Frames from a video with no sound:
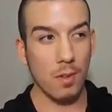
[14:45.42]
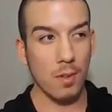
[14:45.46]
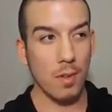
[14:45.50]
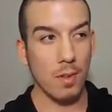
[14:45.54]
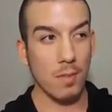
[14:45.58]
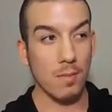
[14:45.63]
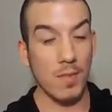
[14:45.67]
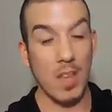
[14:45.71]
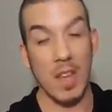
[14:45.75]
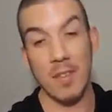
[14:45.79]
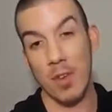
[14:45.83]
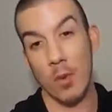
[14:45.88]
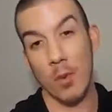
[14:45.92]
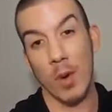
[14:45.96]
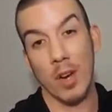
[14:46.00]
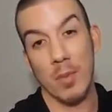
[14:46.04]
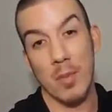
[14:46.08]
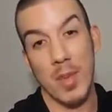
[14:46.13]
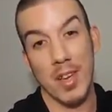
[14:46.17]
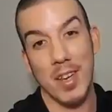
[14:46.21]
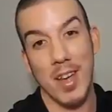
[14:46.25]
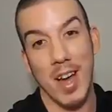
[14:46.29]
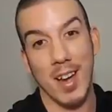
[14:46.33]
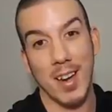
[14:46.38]
If you want
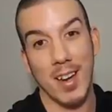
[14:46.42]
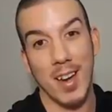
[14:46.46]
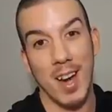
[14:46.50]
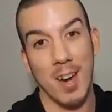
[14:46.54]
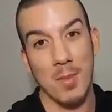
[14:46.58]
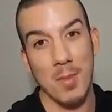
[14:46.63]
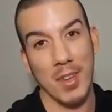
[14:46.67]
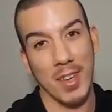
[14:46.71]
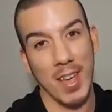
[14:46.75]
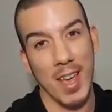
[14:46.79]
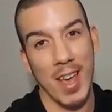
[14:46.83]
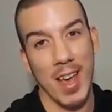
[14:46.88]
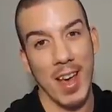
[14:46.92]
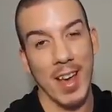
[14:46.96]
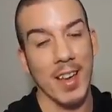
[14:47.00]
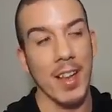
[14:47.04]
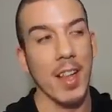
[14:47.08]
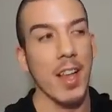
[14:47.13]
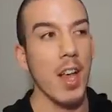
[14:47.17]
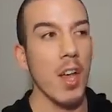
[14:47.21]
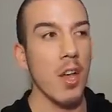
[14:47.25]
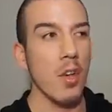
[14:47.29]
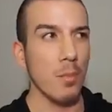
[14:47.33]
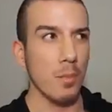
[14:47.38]
to be a .com, you can.
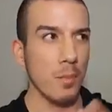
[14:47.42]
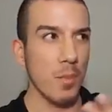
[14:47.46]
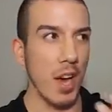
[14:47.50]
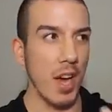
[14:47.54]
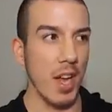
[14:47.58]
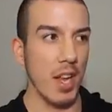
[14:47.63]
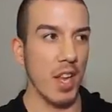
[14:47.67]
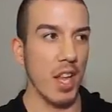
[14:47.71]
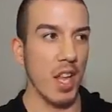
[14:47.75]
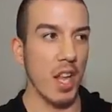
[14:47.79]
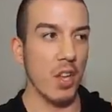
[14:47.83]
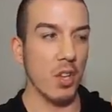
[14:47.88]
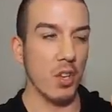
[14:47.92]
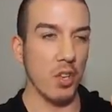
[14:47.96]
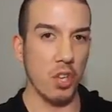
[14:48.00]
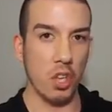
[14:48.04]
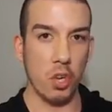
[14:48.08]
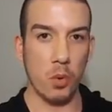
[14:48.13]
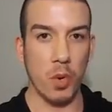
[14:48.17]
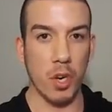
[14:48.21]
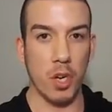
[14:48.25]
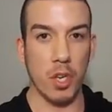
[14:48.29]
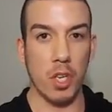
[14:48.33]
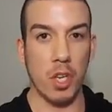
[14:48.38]
But
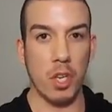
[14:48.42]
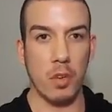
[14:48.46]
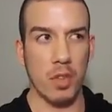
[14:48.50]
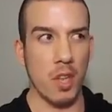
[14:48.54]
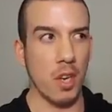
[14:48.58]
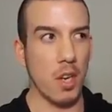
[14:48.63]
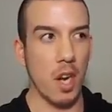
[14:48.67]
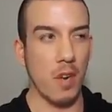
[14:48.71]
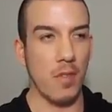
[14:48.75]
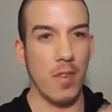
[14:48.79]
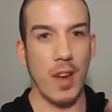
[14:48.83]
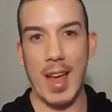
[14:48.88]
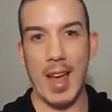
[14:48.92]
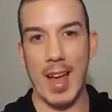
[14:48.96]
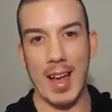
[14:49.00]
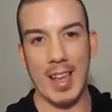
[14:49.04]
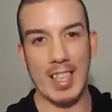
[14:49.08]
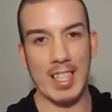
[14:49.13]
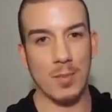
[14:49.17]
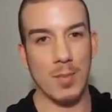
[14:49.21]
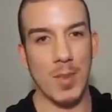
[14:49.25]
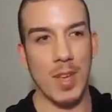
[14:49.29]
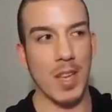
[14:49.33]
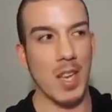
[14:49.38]
you are you. There never
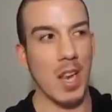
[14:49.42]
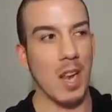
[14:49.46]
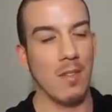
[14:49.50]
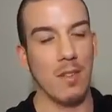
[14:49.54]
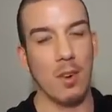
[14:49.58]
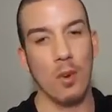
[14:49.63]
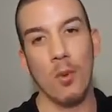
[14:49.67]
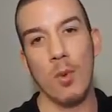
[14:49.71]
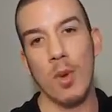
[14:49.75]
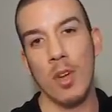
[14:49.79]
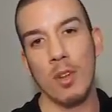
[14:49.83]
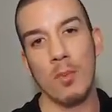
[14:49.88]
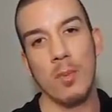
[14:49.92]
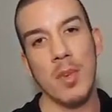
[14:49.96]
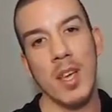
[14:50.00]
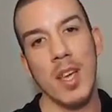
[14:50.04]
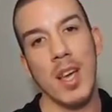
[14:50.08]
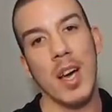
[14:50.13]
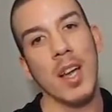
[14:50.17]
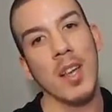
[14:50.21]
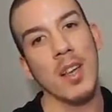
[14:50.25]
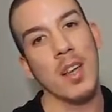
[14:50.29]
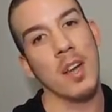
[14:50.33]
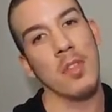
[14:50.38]
has been, never will be
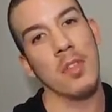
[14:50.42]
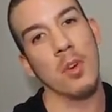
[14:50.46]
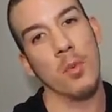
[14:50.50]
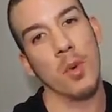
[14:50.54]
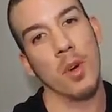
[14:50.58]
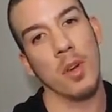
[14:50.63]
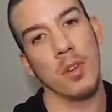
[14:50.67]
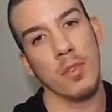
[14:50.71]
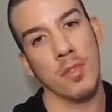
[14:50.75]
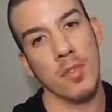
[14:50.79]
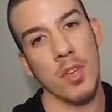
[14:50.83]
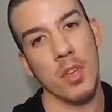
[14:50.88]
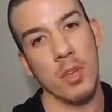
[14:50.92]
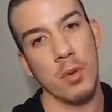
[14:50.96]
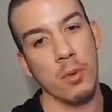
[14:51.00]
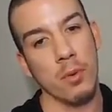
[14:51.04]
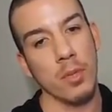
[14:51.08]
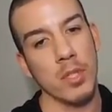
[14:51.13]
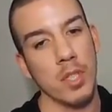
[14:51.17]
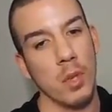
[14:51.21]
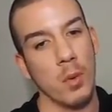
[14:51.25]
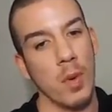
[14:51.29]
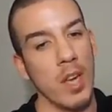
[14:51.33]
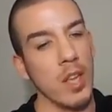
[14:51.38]
another one of you.
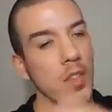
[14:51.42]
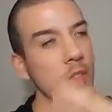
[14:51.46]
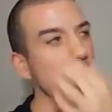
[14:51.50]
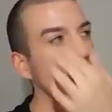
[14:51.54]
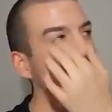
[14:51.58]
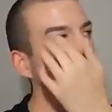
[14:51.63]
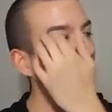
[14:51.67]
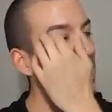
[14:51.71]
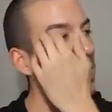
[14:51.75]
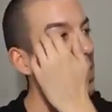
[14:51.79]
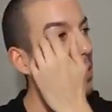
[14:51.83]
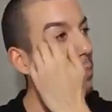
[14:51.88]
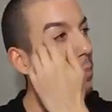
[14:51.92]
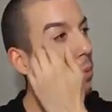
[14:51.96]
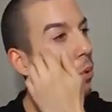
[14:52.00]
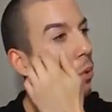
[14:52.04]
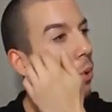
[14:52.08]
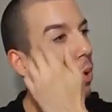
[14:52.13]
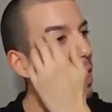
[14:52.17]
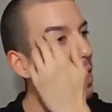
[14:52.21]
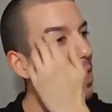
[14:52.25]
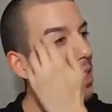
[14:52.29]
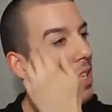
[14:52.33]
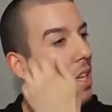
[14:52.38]
So I think it's
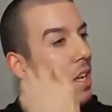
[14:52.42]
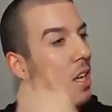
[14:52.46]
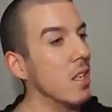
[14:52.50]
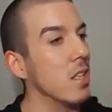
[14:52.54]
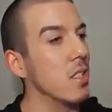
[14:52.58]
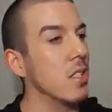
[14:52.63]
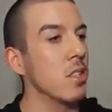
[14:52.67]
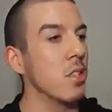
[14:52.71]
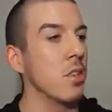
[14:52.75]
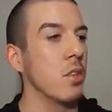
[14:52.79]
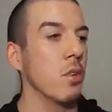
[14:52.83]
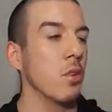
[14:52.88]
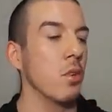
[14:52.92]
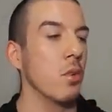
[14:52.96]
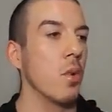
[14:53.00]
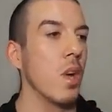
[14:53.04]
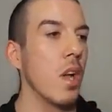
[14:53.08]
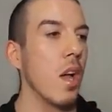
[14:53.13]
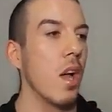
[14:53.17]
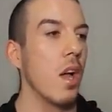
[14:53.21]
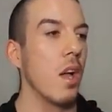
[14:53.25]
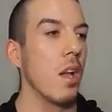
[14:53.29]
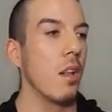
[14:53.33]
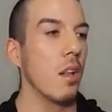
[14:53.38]
important to
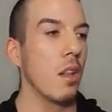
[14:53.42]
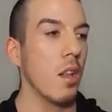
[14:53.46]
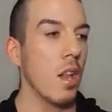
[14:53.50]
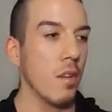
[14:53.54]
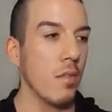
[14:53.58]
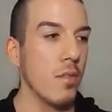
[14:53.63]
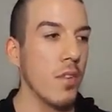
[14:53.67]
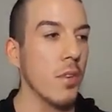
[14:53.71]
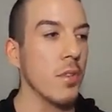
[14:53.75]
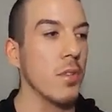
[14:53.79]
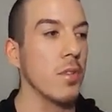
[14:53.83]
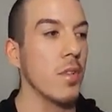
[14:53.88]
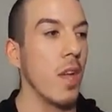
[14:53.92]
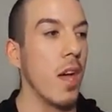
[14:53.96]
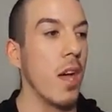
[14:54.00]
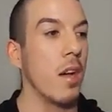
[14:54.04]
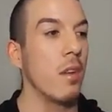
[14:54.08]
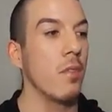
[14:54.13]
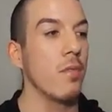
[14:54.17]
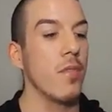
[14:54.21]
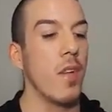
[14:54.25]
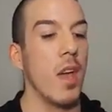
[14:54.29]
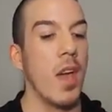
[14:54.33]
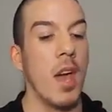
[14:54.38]
love
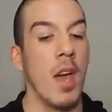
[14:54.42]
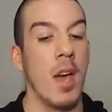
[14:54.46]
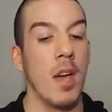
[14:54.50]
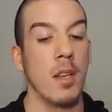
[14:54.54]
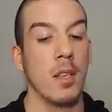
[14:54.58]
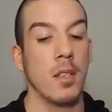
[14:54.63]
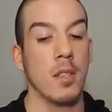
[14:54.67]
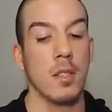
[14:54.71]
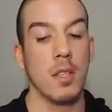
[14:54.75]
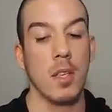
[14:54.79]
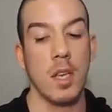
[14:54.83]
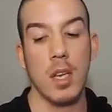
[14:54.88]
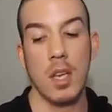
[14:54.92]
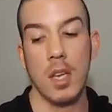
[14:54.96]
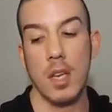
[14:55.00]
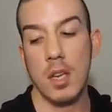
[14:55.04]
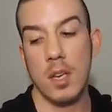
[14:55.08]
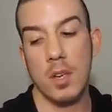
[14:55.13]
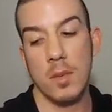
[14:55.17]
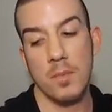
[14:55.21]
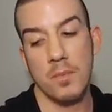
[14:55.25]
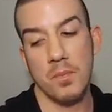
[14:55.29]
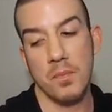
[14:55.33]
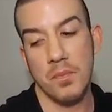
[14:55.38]
yourself and
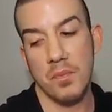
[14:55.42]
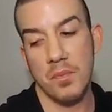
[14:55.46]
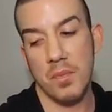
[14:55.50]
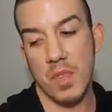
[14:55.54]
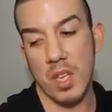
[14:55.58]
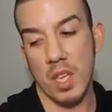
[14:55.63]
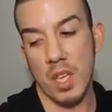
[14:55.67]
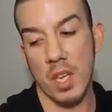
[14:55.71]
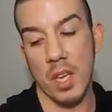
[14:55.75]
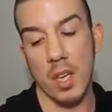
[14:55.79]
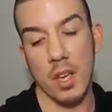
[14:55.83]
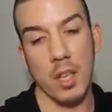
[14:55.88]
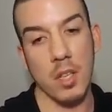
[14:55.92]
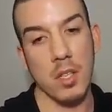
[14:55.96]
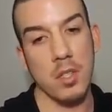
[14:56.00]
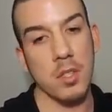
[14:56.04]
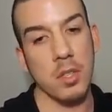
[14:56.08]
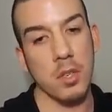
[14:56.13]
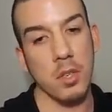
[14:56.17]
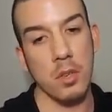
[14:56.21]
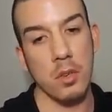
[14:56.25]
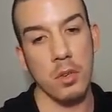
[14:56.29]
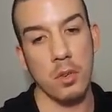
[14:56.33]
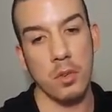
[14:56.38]
get in
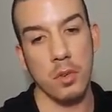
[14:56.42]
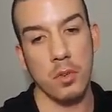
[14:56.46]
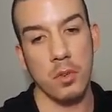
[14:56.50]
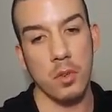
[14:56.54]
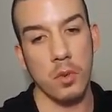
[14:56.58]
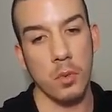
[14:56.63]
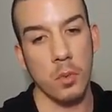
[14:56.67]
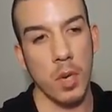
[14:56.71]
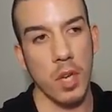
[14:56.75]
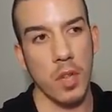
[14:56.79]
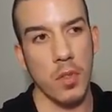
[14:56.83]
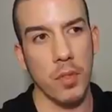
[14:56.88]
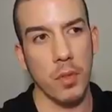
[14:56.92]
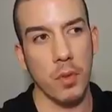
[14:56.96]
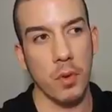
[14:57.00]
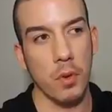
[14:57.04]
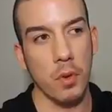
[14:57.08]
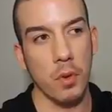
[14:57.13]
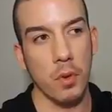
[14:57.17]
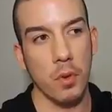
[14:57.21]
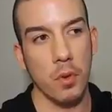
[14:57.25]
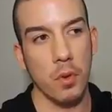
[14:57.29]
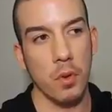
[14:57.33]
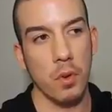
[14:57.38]
tune with
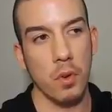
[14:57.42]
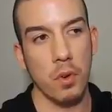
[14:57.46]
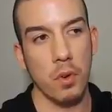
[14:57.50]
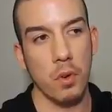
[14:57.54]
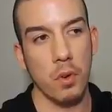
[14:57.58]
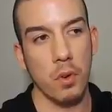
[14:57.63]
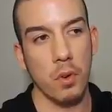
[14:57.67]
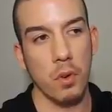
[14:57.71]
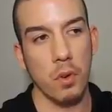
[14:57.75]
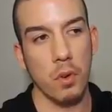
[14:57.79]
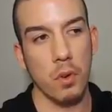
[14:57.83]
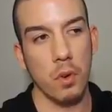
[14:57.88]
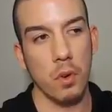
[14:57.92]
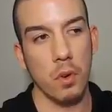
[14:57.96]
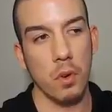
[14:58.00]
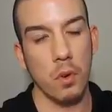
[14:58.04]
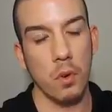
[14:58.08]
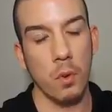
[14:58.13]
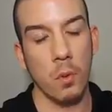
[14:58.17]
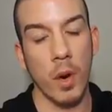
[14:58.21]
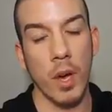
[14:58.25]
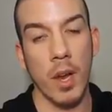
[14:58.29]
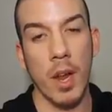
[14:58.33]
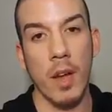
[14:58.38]

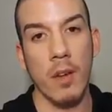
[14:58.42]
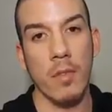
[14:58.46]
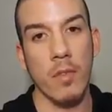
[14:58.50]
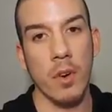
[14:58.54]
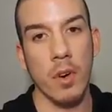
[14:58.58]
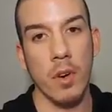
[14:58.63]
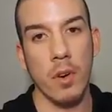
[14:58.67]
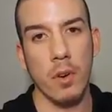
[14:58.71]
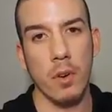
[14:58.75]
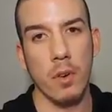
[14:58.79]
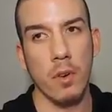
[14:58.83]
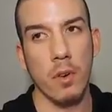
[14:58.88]
whatever.